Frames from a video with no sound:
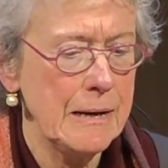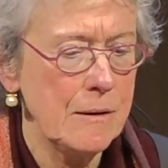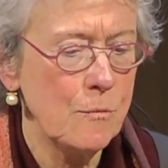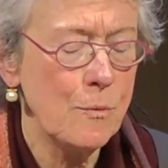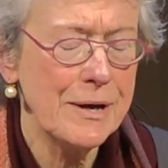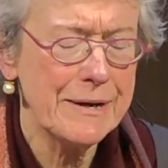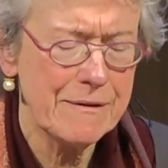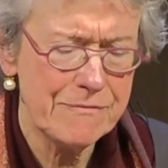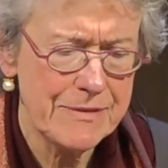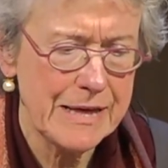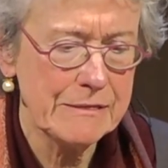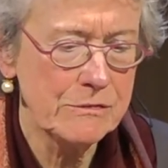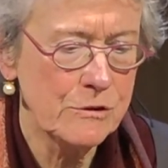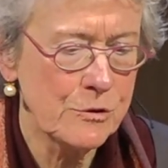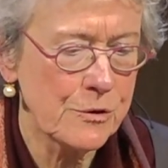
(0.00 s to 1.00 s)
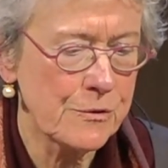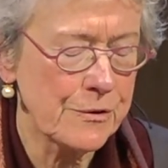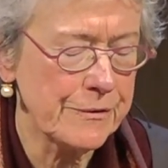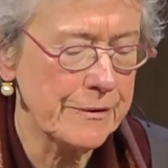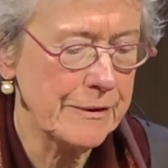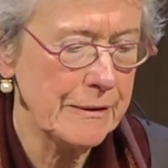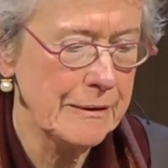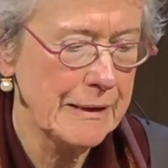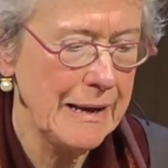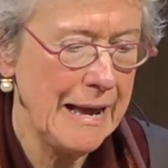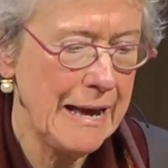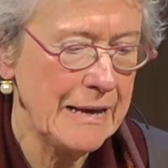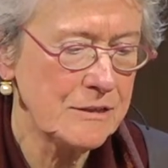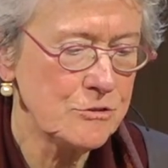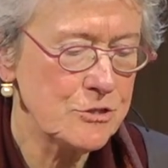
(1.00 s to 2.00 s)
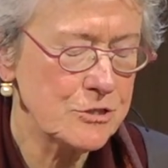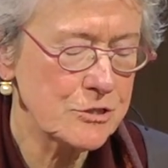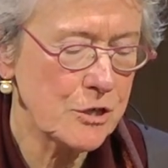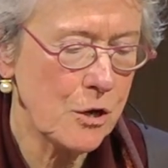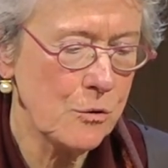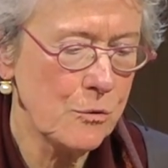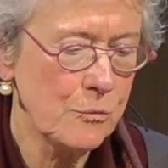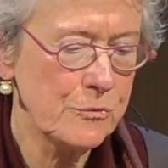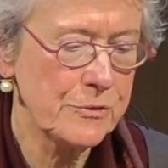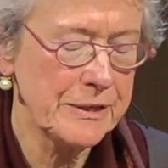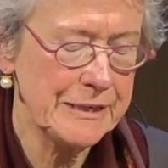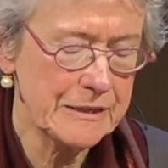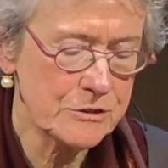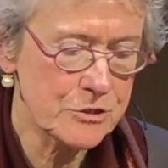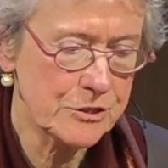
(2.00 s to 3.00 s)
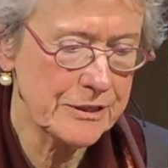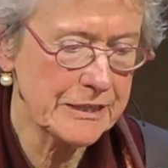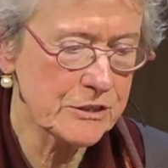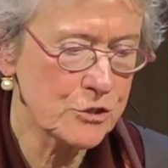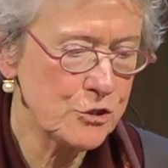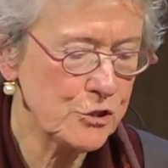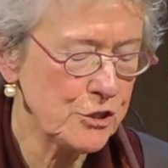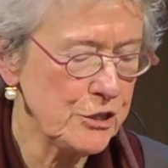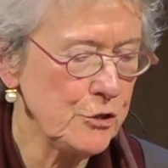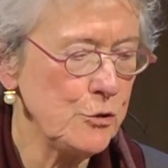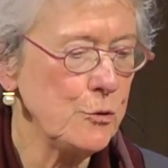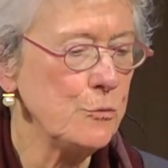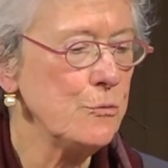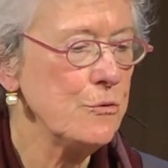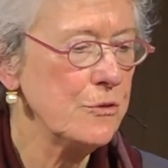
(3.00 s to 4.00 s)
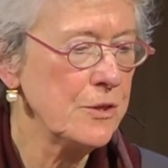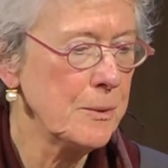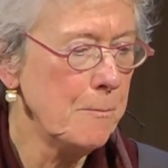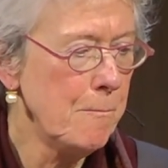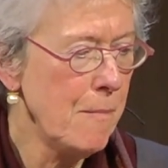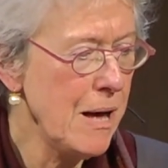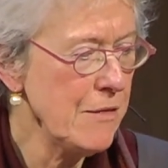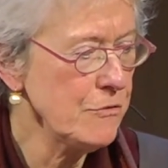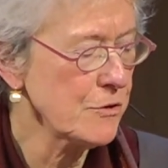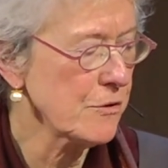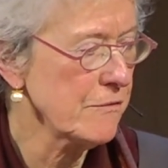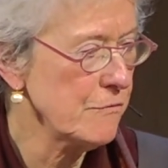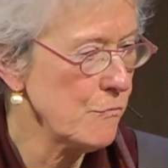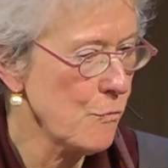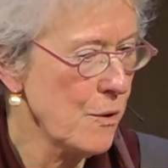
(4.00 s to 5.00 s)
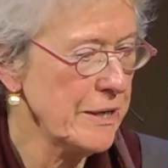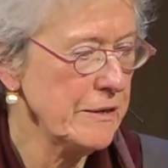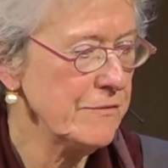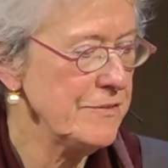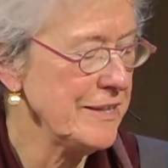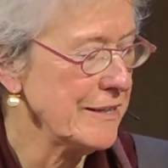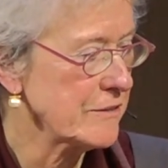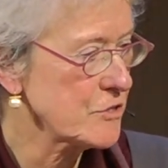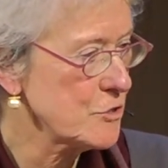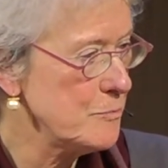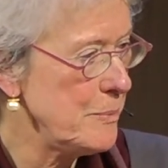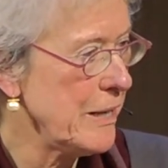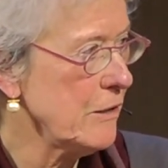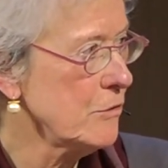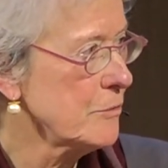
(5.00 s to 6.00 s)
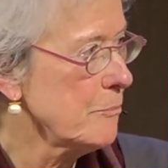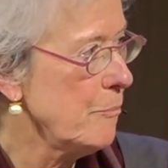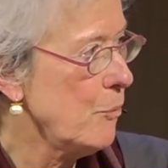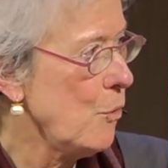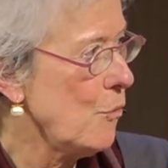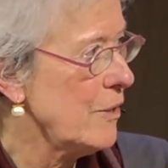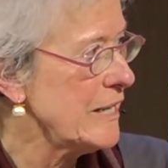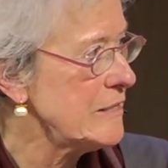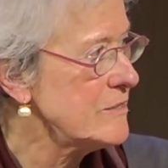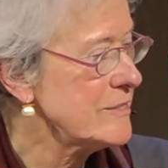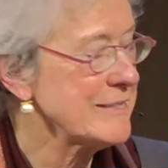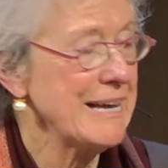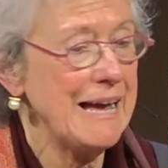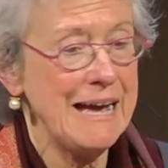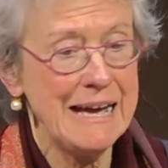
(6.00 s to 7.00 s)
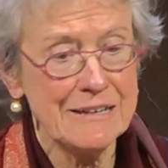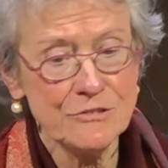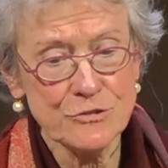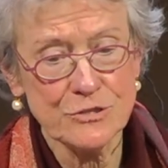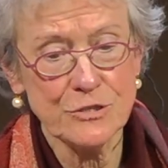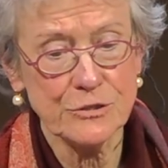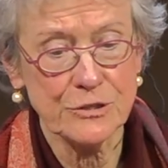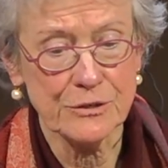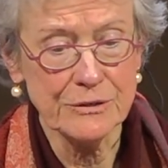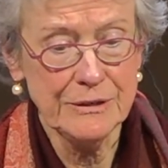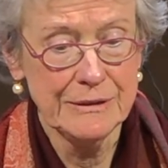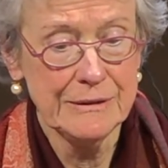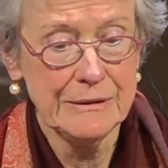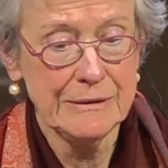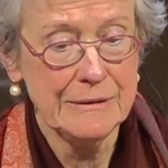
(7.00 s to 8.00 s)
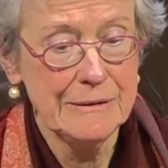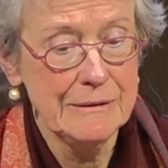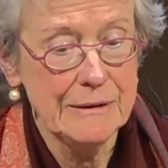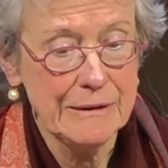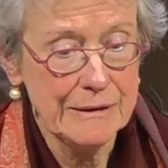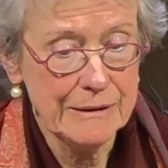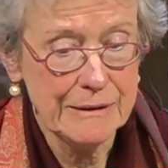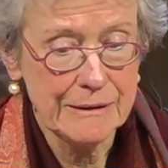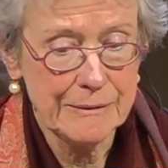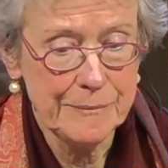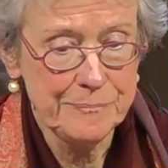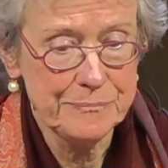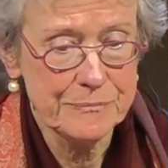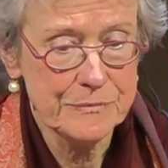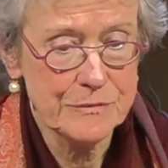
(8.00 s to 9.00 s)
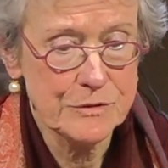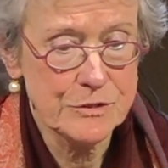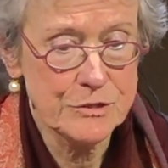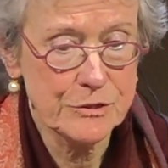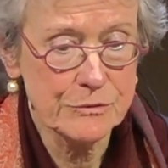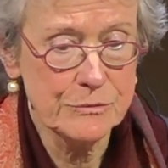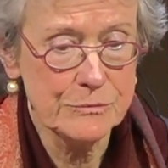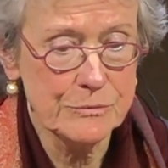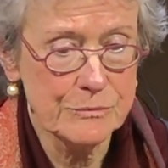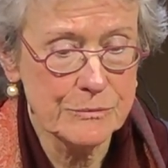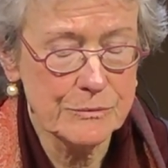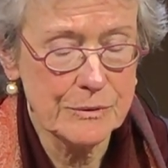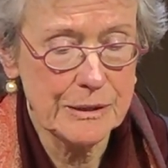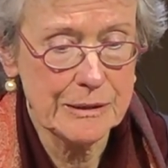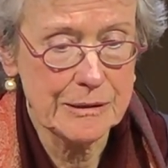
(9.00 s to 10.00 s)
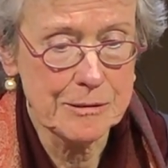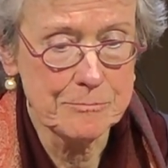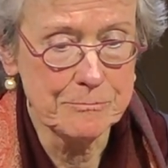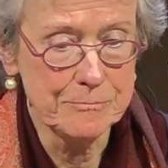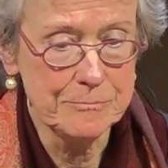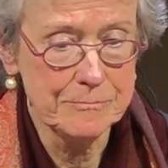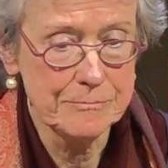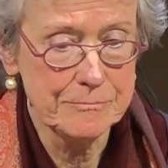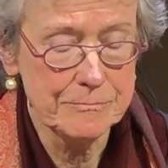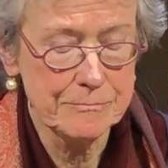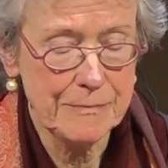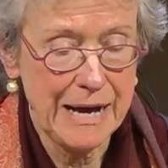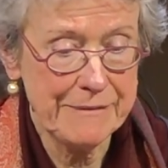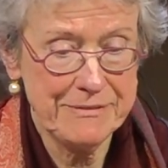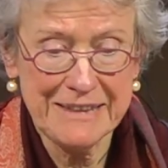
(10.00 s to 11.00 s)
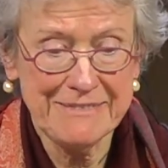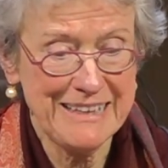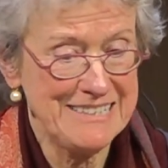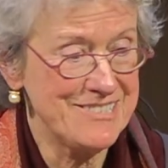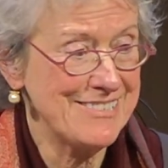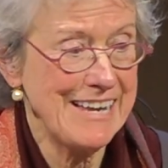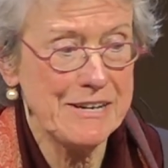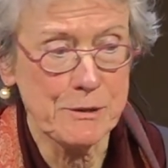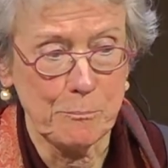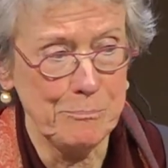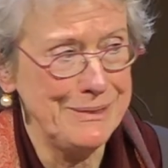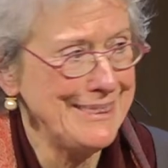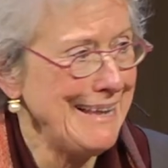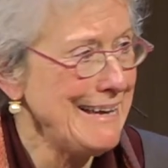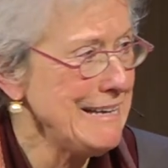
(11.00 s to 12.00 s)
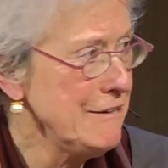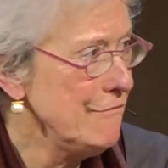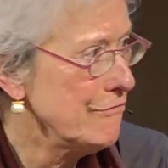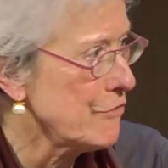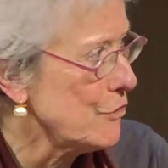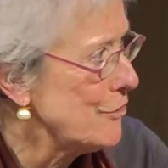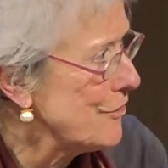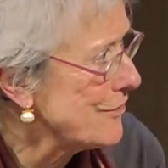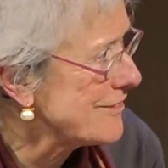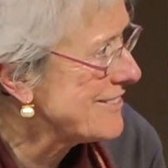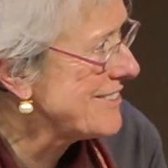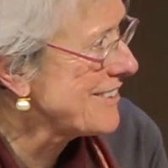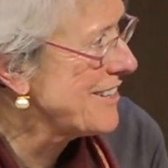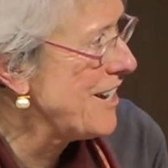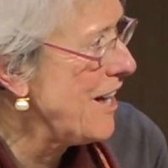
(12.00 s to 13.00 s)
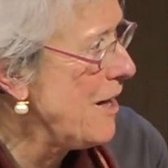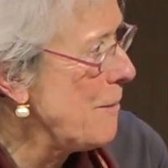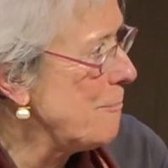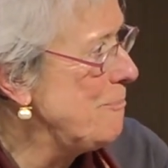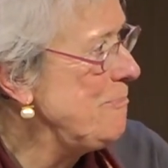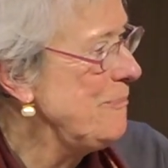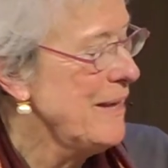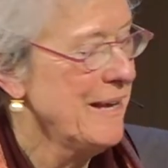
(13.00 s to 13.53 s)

What have they learned? And so the next thing she knew, the mother of one of the expelled boys asked her to, I think they sent a plane for her to come,